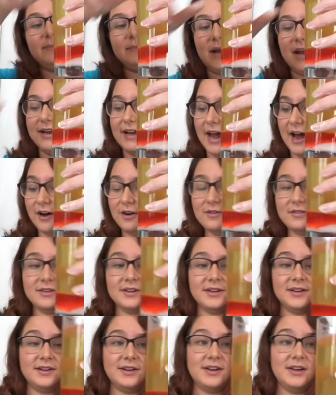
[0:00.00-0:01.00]
by now.
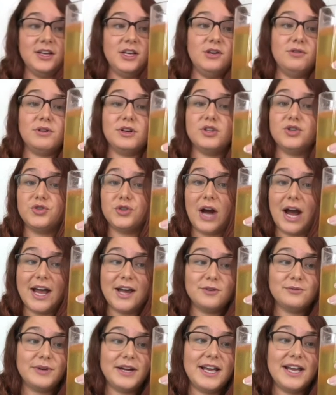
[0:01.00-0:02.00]
You can try
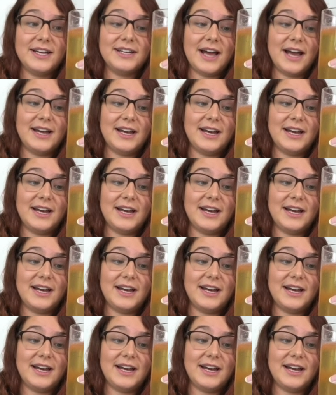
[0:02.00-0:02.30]
and reignite